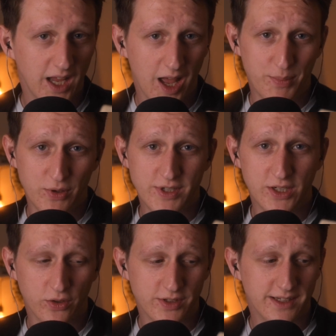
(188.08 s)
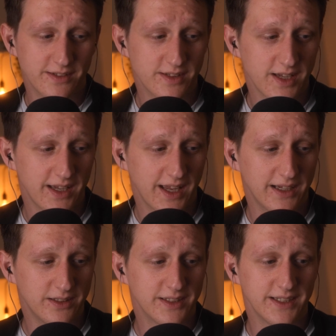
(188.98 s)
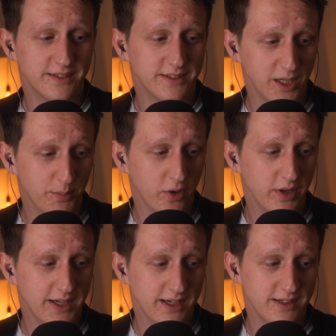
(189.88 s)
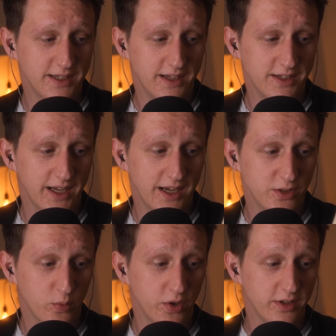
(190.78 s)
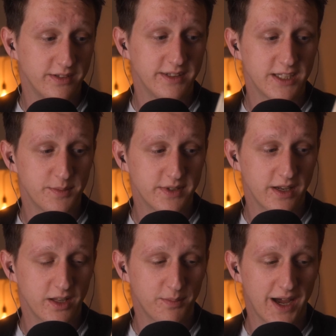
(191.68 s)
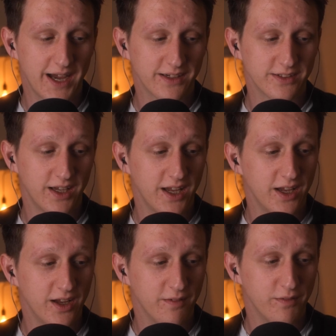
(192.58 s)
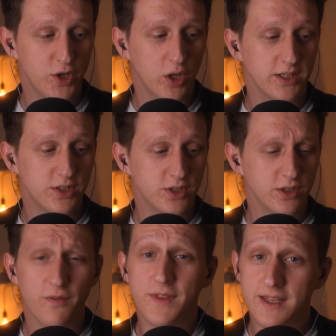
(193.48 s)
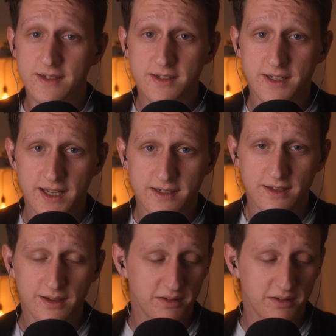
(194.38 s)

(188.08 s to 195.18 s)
A beauty contest held in Singapore in 1998 awarded 60% of the marks for knowledge of the internet.